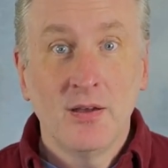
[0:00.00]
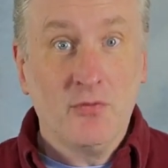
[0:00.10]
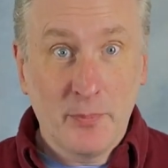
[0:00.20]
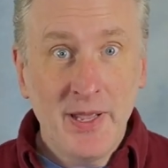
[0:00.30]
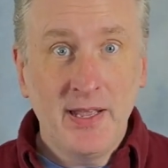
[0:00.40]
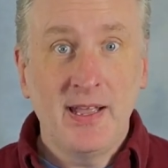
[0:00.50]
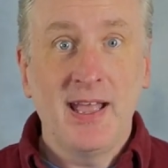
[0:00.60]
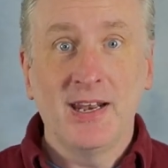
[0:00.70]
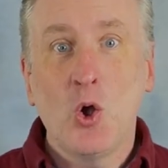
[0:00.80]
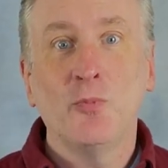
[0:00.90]
For me,
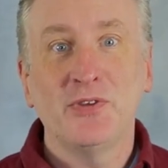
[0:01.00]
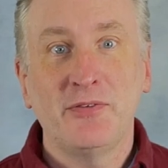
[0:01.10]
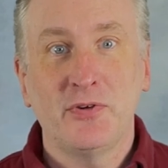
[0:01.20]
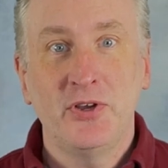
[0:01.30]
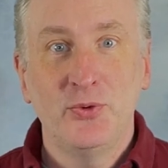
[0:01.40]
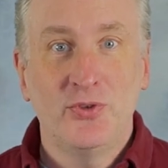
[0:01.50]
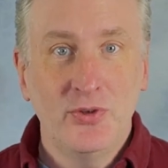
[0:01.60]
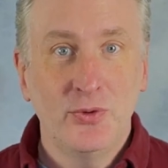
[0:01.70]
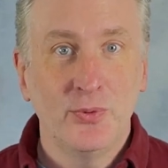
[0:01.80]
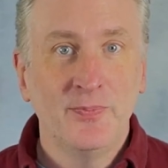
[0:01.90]
and hopefully for you
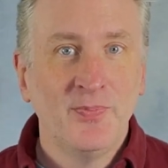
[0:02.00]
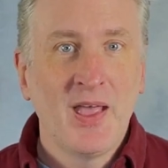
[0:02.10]
too,